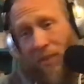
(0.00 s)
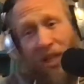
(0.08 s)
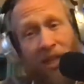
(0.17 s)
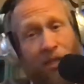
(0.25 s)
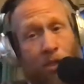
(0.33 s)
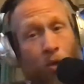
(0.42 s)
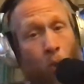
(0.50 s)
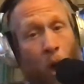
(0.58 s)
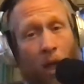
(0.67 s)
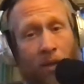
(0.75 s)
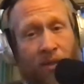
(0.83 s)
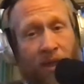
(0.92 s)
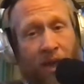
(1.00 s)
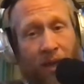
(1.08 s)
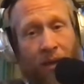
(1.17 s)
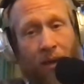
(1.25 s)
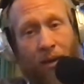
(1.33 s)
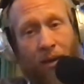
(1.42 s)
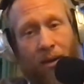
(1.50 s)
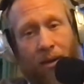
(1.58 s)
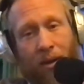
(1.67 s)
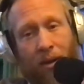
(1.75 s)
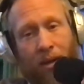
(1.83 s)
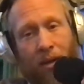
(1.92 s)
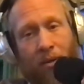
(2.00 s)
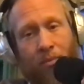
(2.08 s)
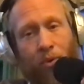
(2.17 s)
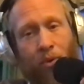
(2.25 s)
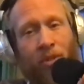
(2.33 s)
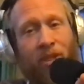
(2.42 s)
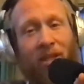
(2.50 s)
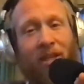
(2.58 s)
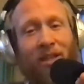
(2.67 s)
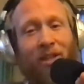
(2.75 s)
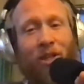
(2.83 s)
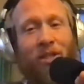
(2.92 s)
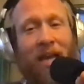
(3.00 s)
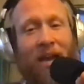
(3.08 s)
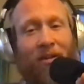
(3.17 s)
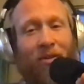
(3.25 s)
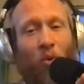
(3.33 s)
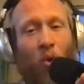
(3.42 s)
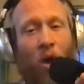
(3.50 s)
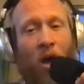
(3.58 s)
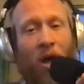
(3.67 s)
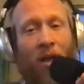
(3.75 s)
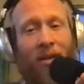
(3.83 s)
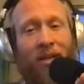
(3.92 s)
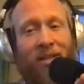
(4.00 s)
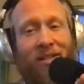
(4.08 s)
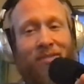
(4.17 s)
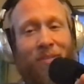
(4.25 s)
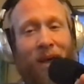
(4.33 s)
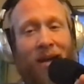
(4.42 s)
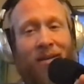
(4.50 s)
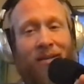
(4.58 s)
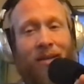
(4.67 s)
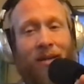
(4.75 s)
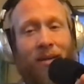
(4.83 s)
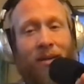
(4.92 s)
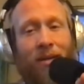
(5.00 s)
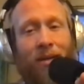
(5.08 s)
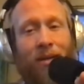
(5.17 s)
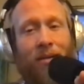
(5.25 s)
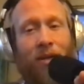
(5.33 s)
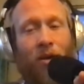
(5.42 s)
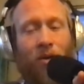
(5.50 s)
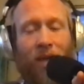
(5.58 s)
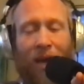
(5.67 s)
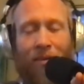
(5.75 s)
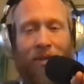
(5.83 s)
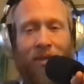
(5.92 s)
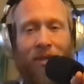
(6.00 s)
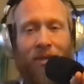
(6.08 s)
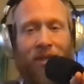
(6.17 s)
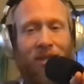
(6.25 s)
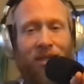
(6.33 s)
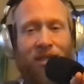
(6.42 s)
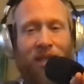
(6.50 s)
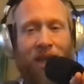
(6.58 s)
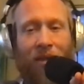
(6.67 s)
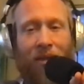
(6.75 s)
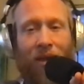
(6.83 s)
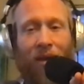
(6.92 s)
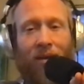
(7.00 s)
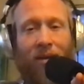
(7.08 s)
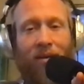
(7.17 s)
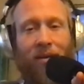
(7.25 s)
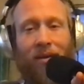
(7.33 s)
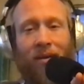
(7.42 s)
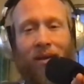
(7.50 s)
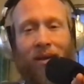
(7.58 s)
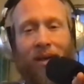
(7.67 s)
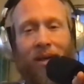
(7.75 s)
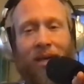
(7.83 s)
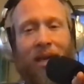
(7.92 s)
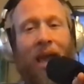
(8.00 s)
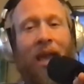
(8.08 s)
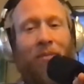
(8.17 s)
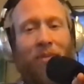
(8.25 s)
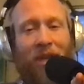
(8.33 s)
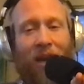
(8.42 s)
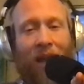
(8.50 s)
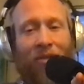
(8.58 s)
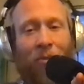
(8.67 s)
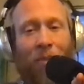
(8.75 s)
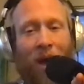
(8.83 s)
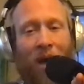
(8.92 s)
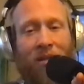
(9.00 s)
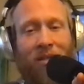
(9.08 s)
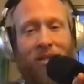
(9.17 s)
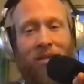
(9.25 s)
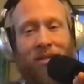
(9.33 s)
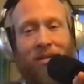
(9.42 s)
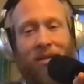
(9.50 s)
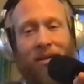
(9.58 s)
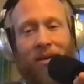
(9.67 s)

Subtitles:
It's the wand, then. Portillion looked down at the wand and smiled. No, Captain, this is nothing. He aimed it at the boxes.